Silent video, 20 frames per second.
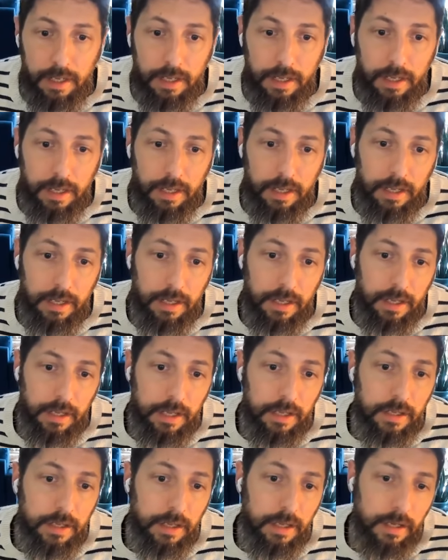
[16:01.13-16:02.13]
that's good
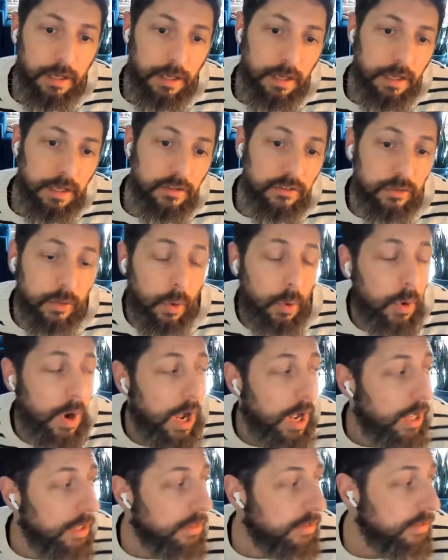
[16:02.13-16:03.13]
so
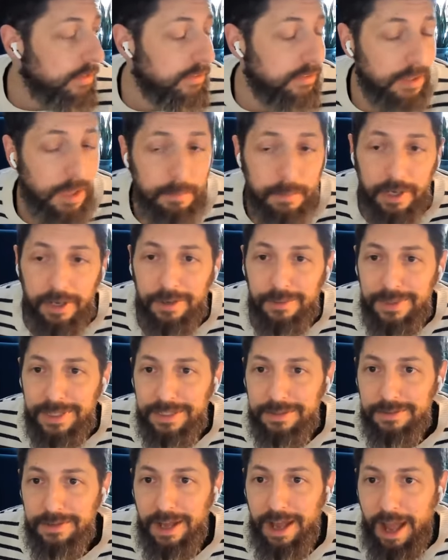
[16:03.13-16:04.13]
uh, this summer,
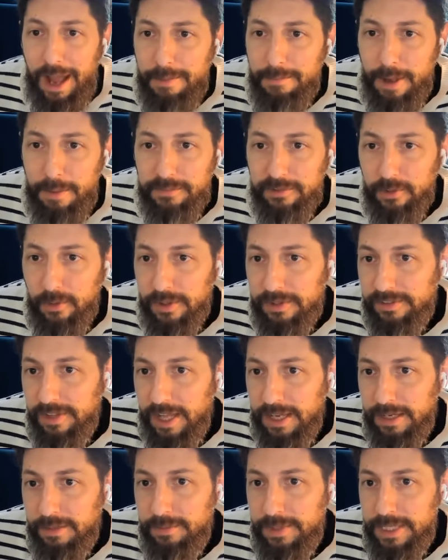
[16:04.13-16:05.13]
we I'm, I'm so
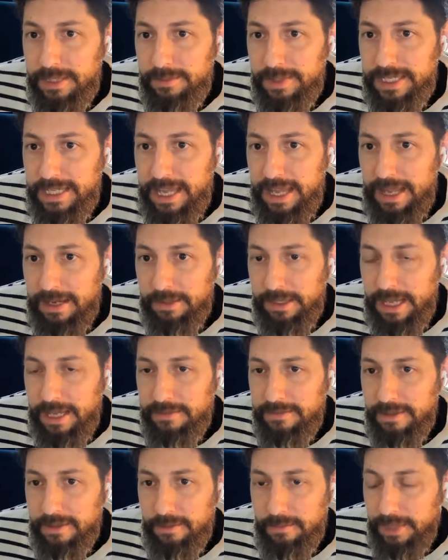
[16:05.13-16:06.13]
excited. We we can't
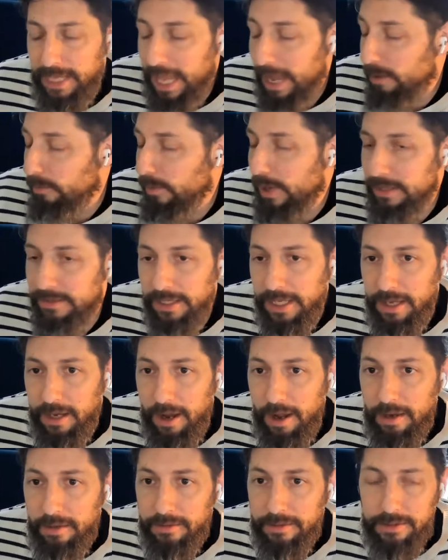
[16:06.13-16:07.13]
get to can't wait to get
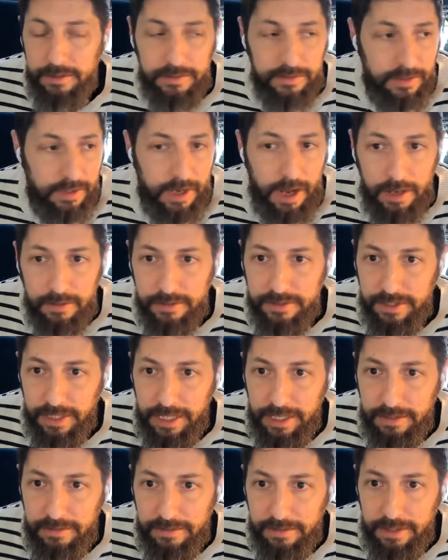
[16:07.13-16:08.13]
hundreds and hundreds of
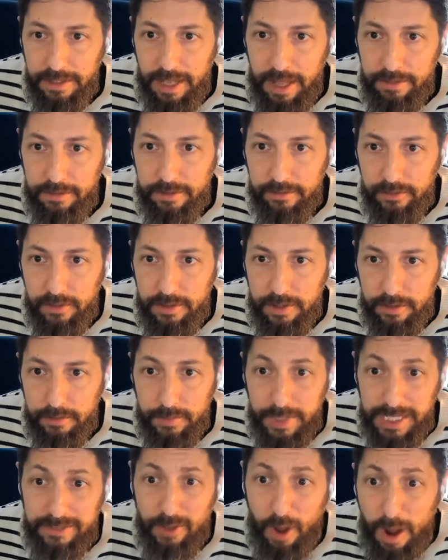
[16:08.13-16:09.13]
kids together so that
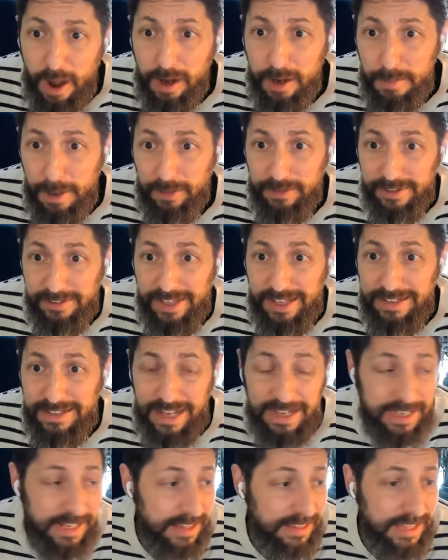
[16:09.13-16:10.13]
we can talk about this
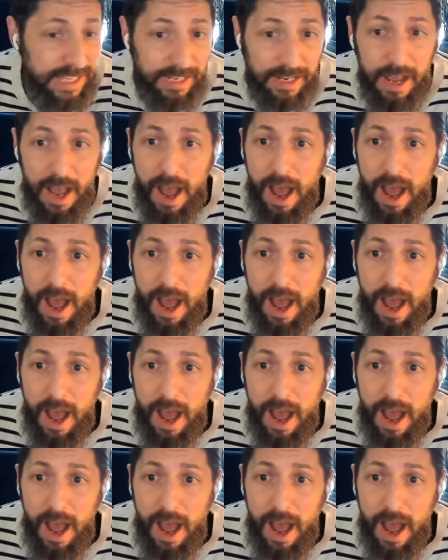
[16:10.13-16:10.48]
identity thing.